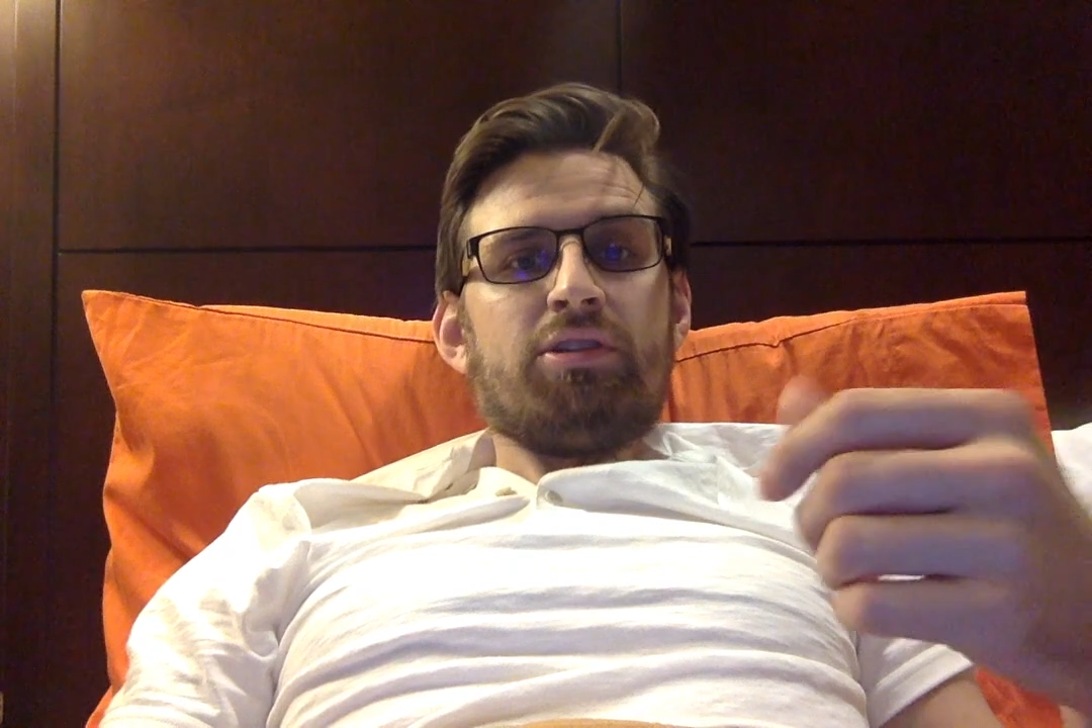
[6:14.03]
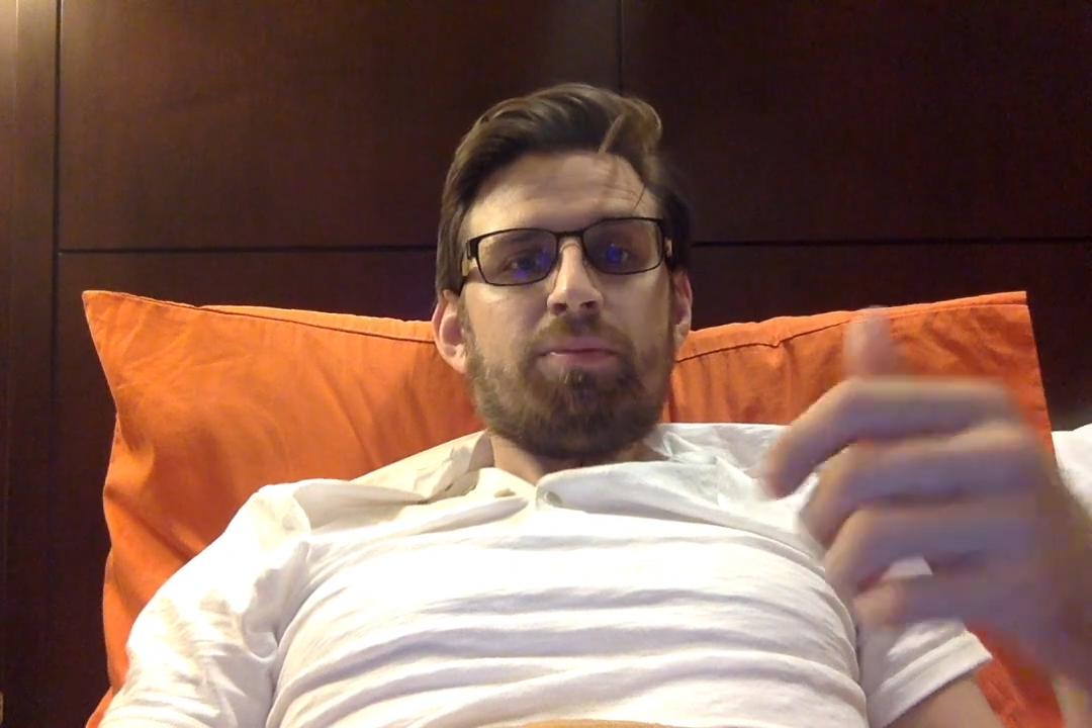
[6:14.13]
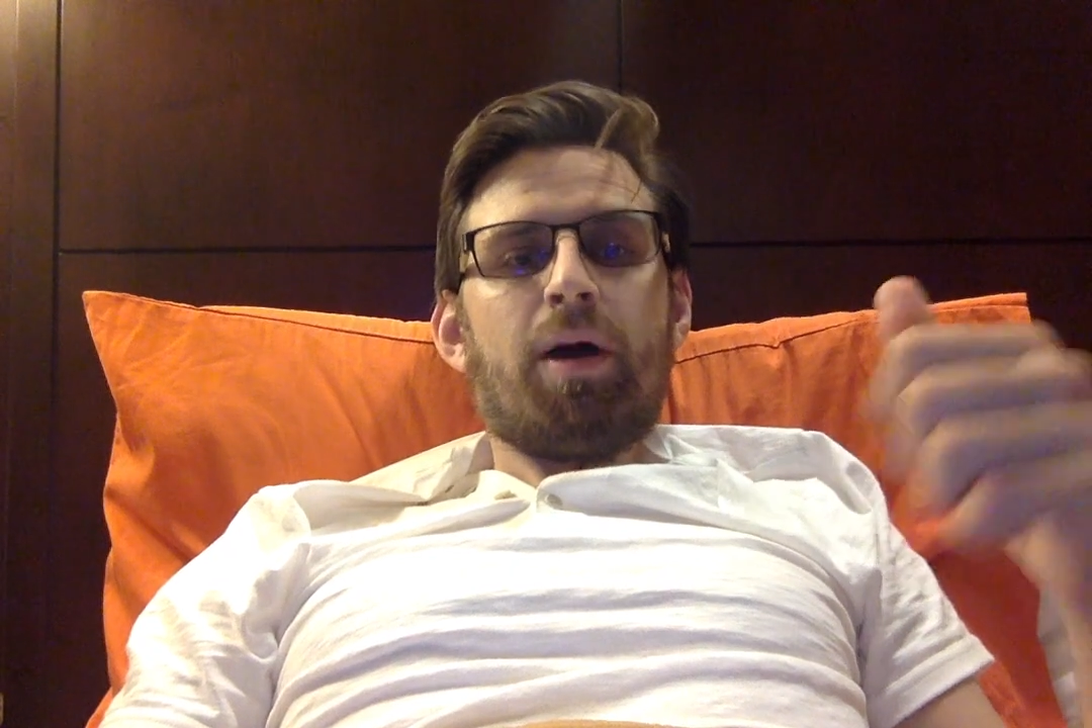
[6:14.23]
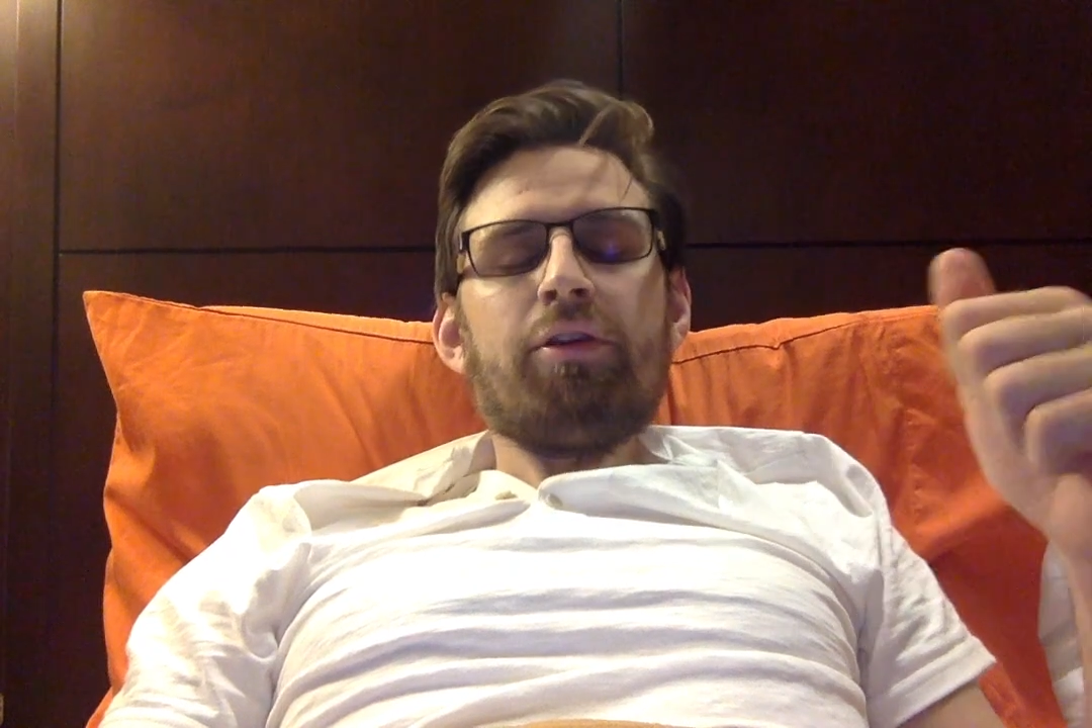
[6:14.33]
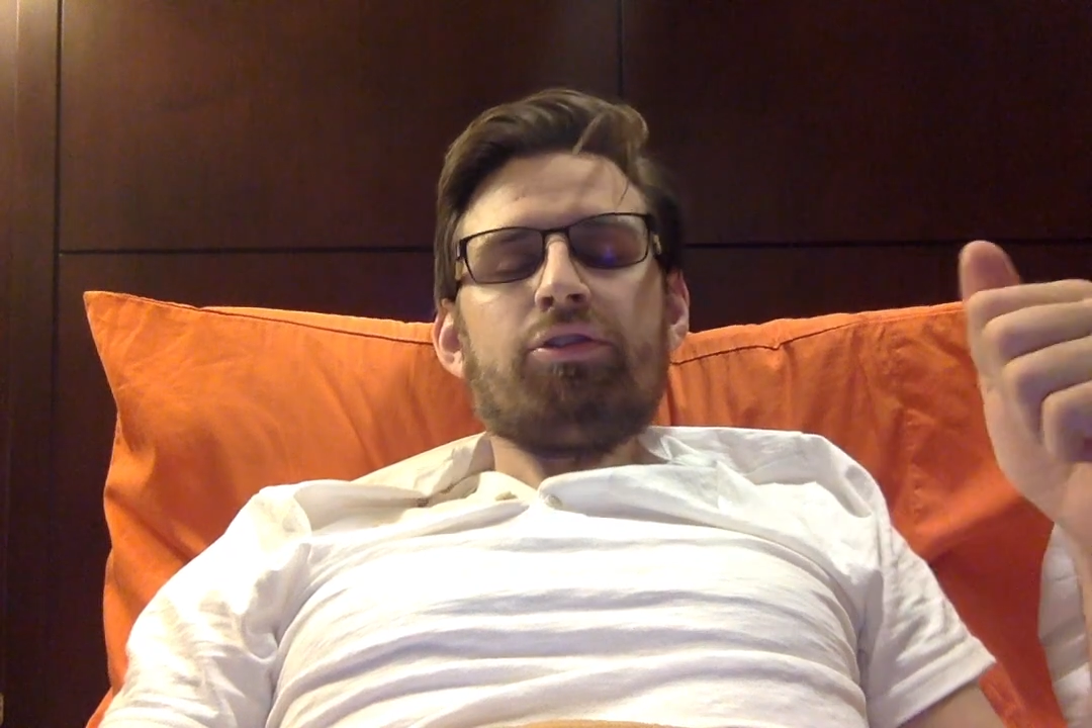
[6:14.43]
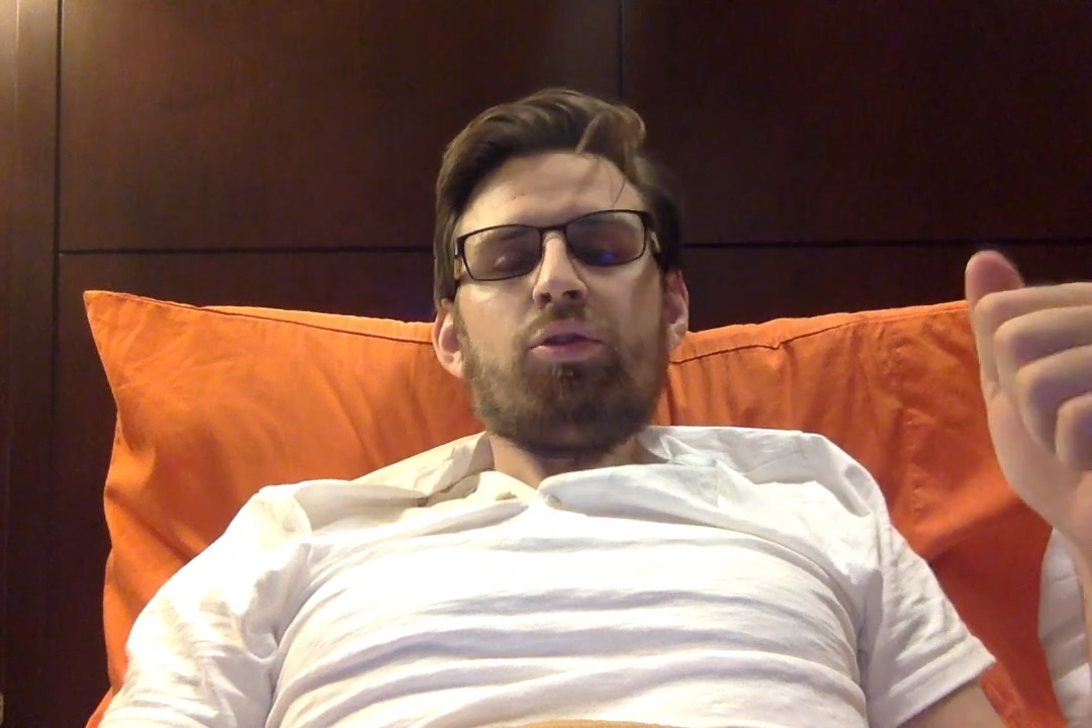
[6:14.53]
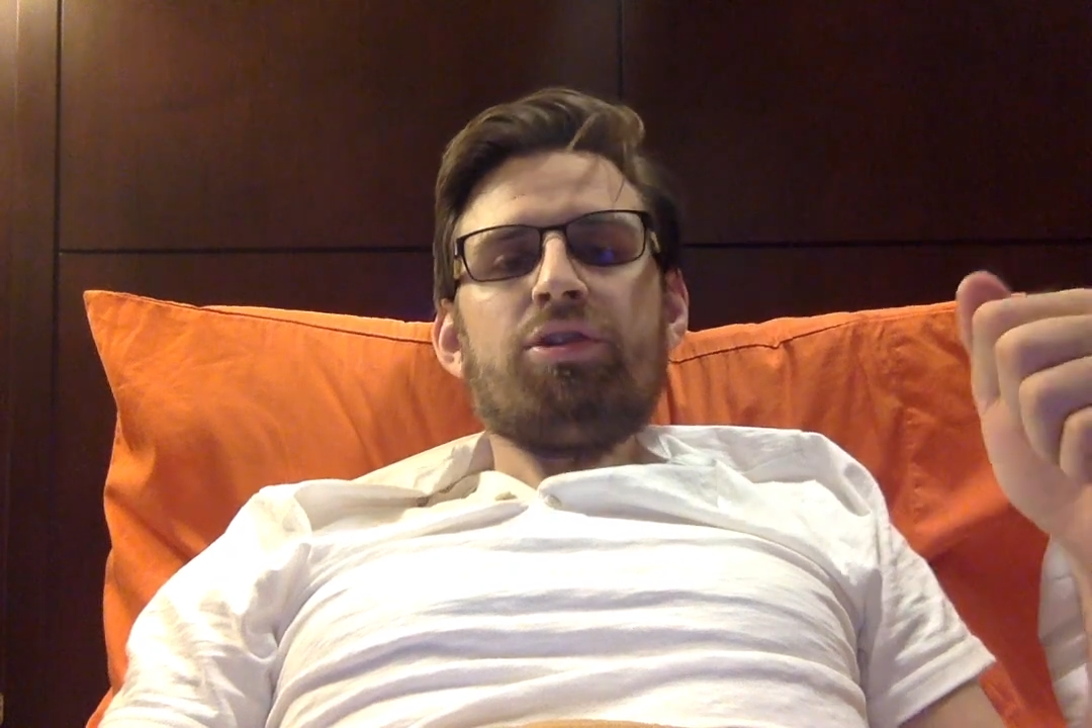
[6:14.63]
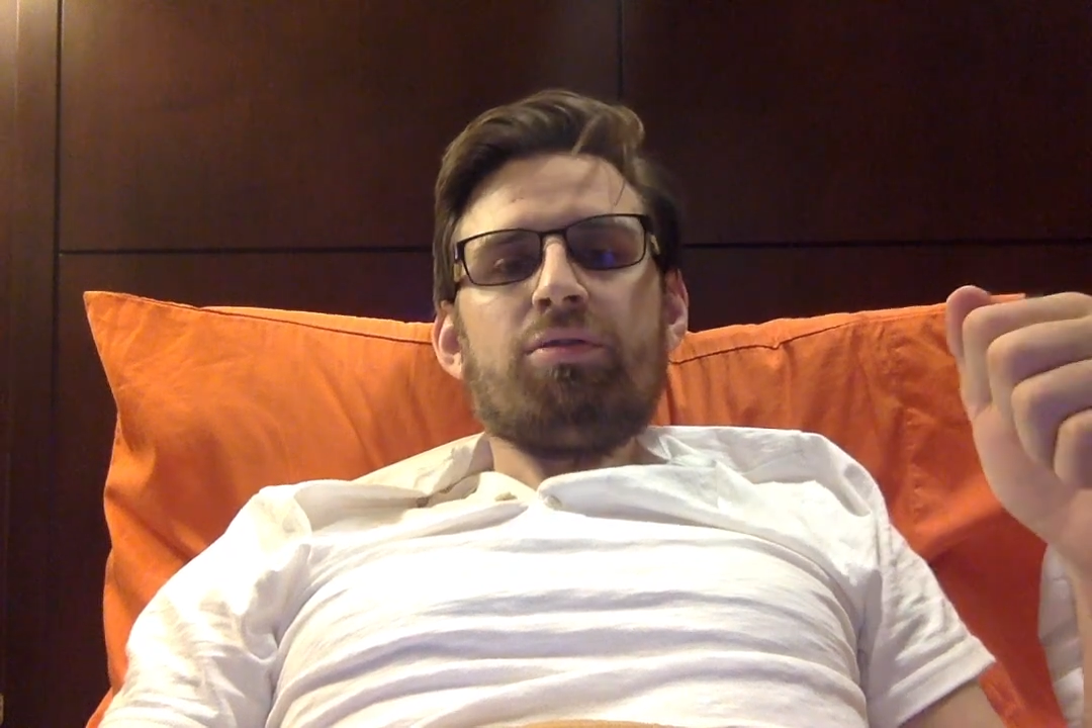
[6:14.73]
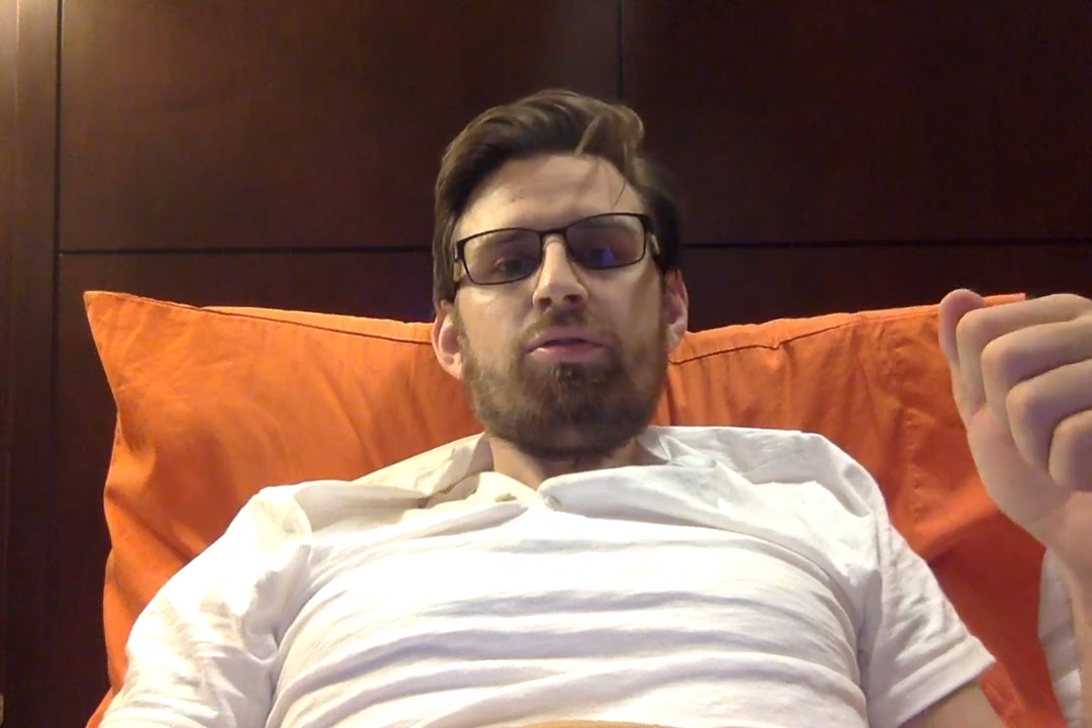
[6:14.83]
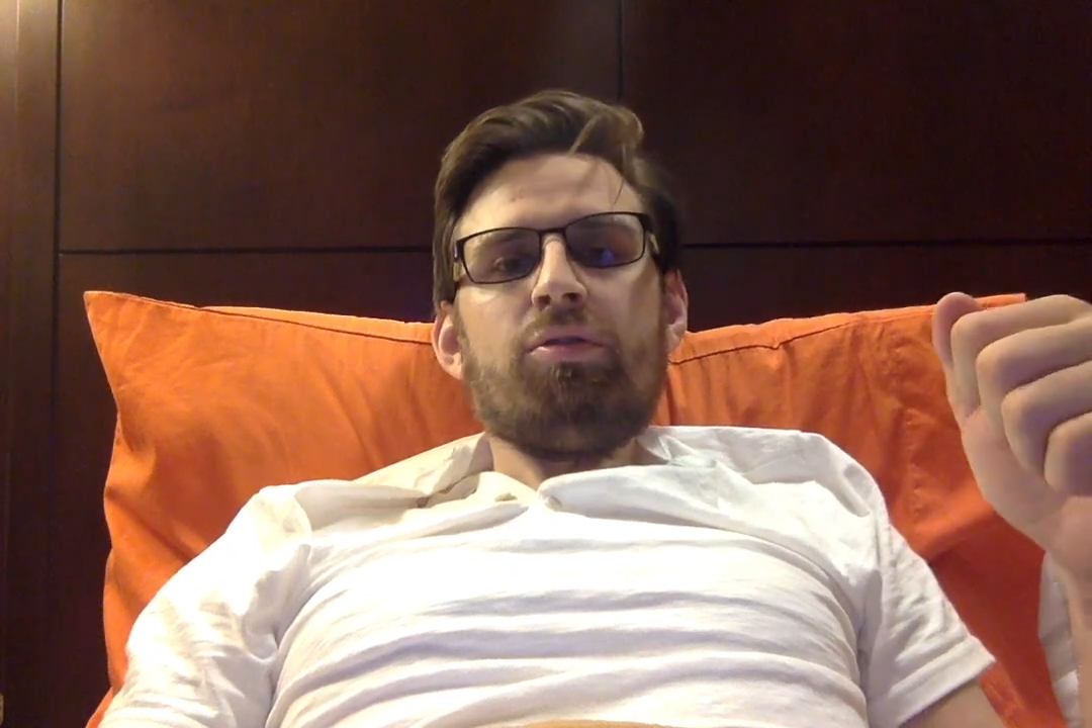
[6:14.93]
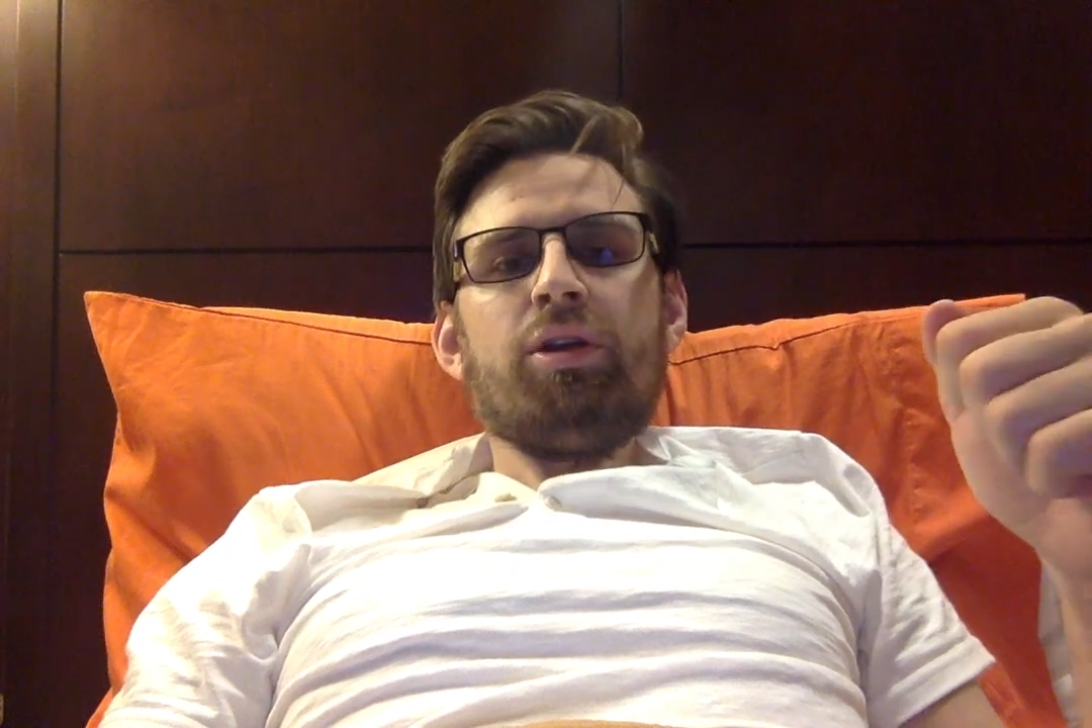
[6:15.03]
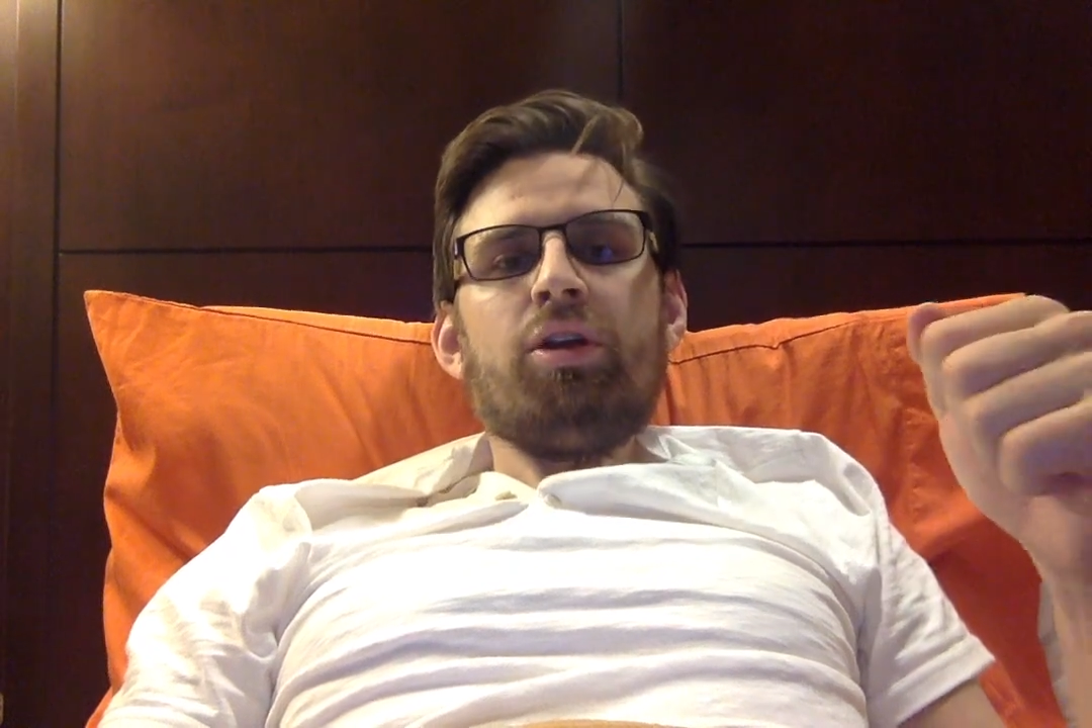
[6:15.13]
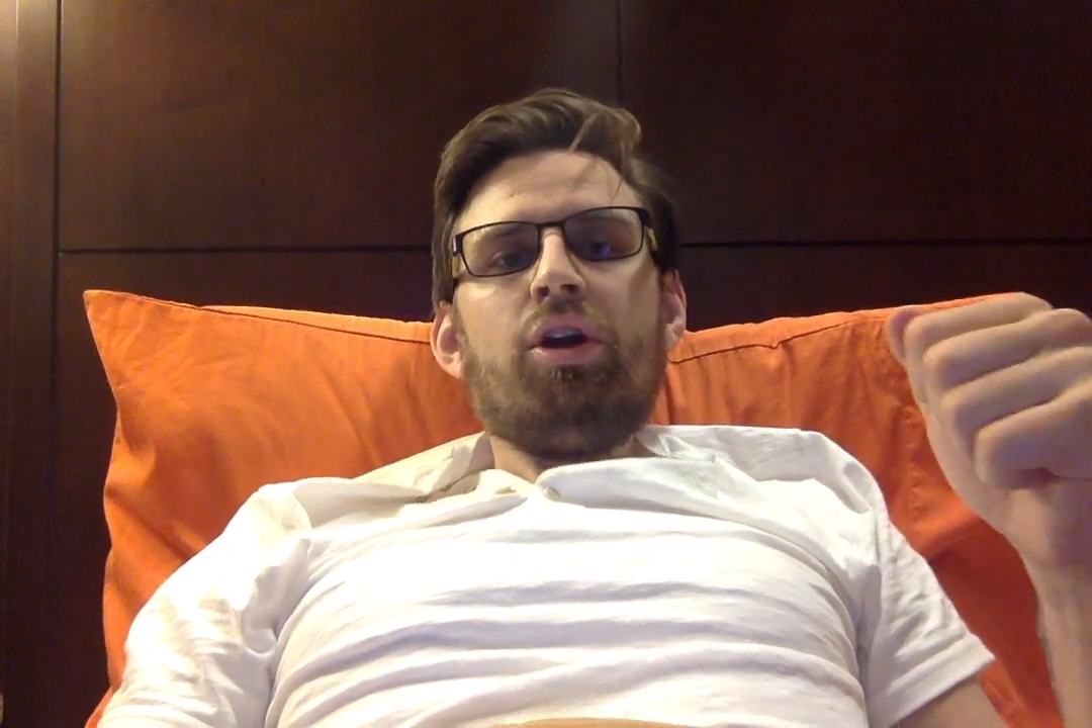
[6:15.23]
suppositories I'm doing